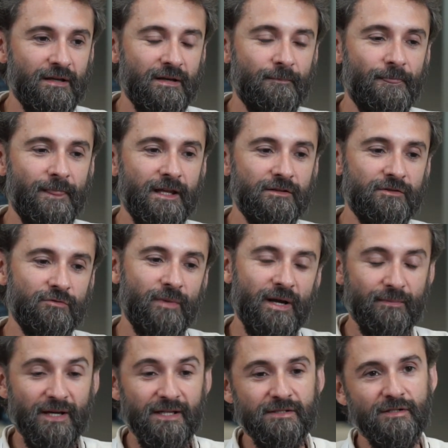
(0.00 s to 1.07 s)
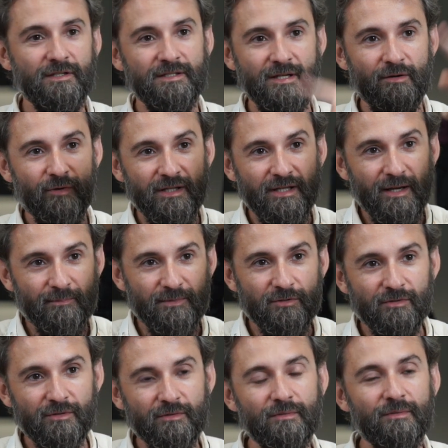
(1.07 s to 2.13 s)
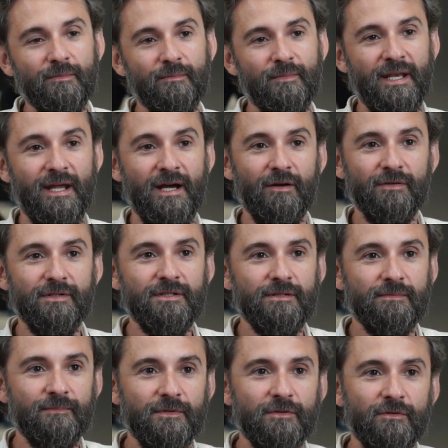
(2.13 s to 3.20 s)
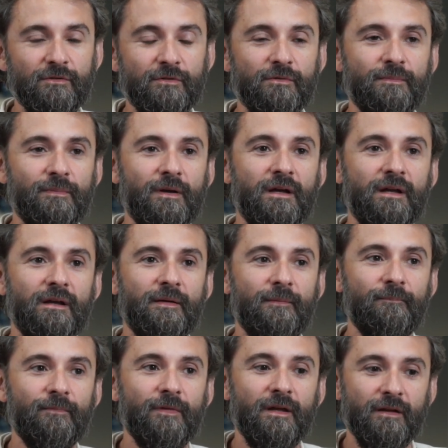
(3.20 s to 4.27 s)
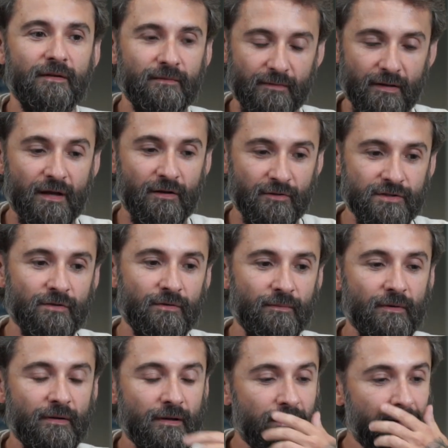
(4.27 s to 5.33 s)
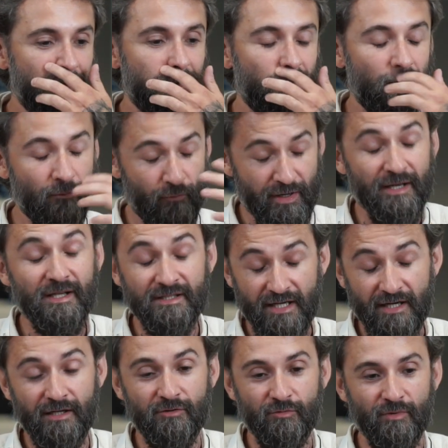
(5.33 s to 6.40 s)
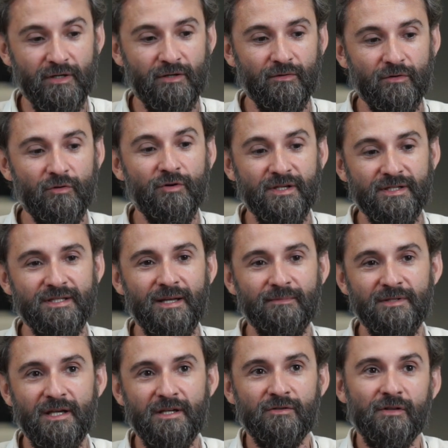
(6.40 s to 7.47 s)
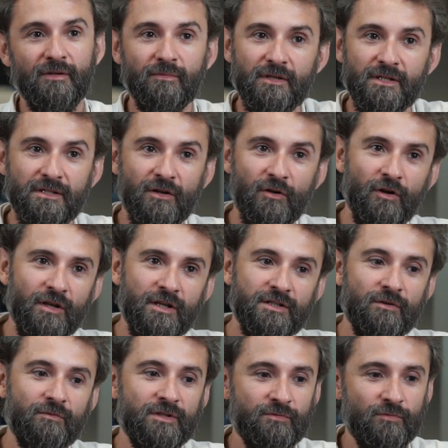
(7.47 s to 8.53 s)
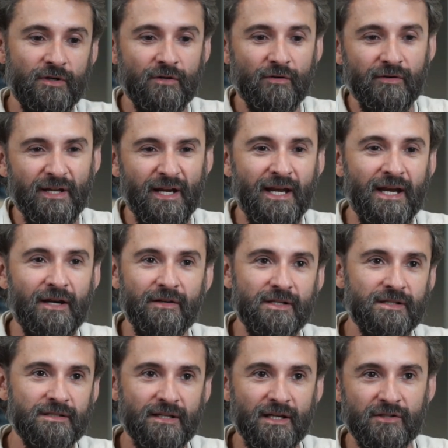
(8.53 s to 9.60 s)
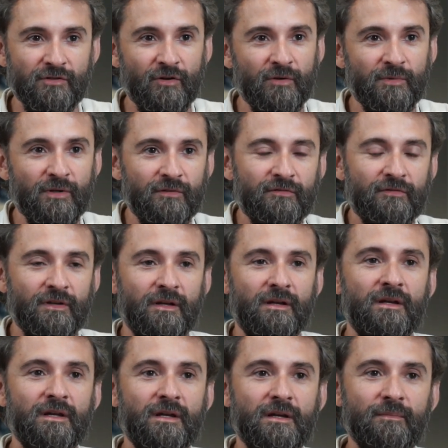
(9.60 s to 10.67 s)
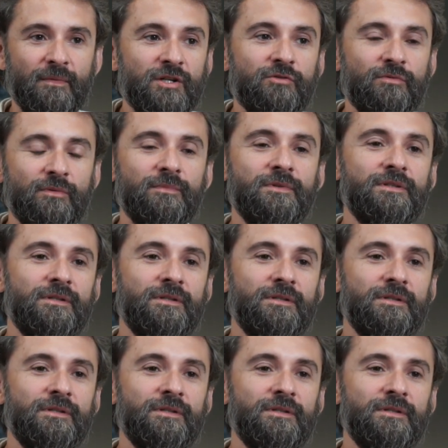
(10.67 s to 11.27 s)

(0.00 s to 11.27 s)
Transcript: Then to my masters, I went up to Manaus to do also when I started to work on cordyceps actually, because in college I was working on agaric's taxonomy of mushrooms.